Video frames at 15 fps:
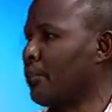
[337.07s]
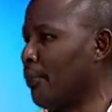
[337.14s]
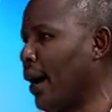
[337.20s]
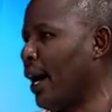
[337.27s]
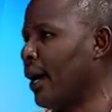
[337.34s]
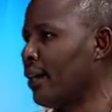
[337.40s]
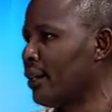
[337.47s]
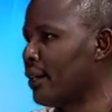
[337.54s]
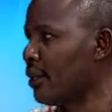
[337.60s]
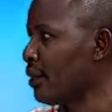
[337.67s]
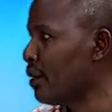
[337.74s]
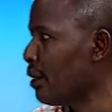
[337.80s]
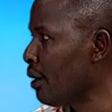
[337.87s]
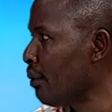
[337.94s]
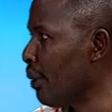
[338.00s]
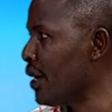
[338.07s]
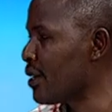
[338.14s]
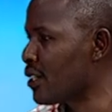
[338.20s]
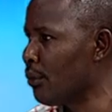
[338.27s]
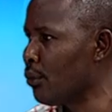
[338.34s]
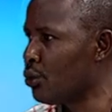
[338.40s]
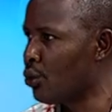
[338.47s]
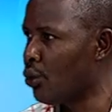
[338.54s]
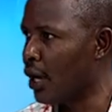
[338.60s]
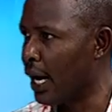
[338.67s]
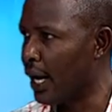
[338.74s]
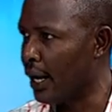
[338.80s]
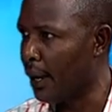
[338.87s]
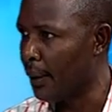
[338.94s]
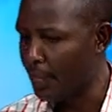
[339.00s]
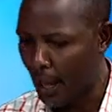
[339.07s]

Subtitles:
by Semuju Nganda.